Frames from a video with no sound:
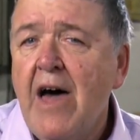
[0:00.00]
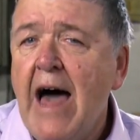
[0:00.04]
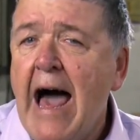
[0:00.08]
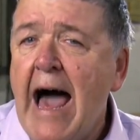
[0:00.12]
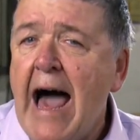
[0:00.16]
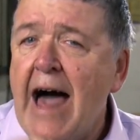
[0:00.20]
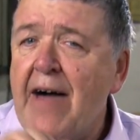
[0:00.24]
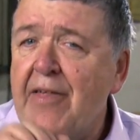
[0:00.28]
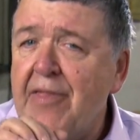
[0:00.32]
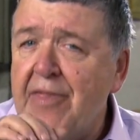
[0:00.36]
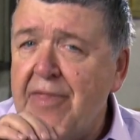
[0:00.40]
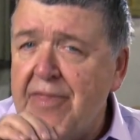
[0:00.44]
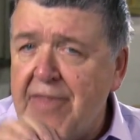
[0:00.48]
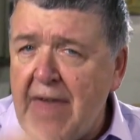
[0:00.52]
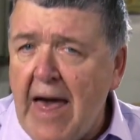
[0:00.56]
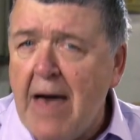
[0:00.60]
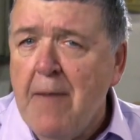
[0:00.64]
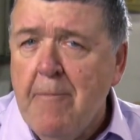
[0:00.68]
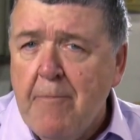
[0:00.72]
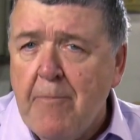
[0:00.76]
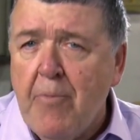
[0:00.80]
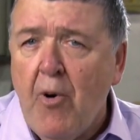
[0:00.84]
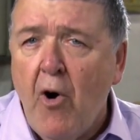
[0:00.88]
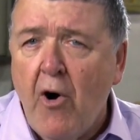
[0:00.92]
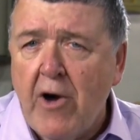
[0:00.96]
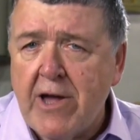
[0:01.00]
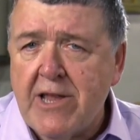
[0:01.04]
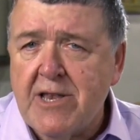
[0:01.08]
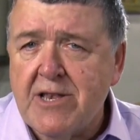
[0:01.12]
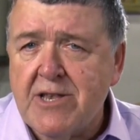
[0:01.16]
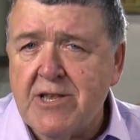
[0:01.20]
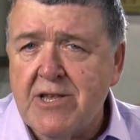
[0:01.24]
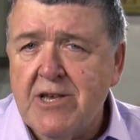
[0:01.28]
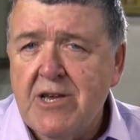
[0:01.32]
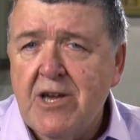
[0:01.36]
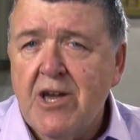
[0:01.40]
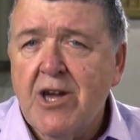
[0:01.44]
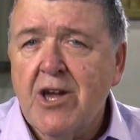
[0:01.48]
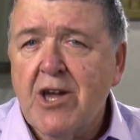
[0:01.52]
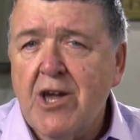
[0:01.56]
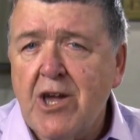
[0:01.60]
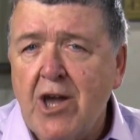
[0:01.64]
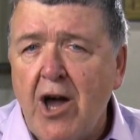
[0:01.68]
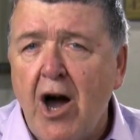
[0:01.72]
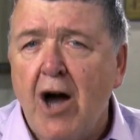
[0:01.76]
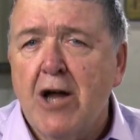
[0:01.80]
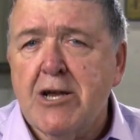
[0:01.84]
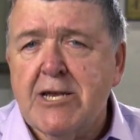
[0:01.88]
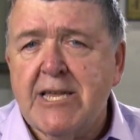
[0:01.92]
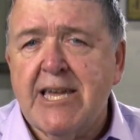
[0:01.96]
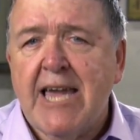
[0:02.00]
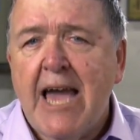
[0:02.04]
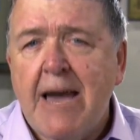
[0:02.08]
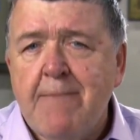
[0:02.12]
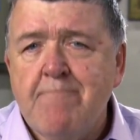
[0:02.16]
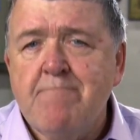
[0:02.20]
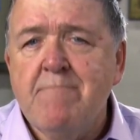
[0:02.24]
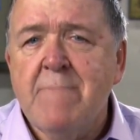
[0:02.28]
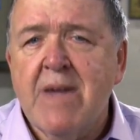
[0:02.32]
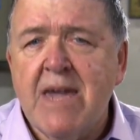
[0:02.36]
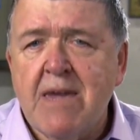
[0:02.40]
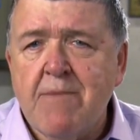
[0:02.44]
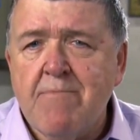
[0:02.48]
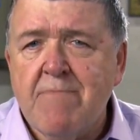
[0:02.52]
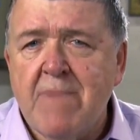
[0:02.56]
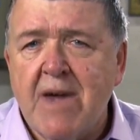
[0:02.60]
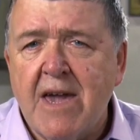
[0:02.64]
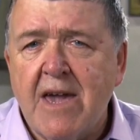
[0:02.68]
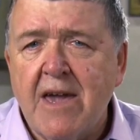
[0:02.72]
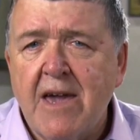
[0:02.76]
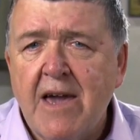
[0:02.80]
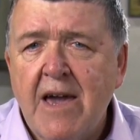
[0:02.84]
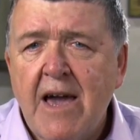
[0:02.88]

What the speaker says: at that point, God can meet me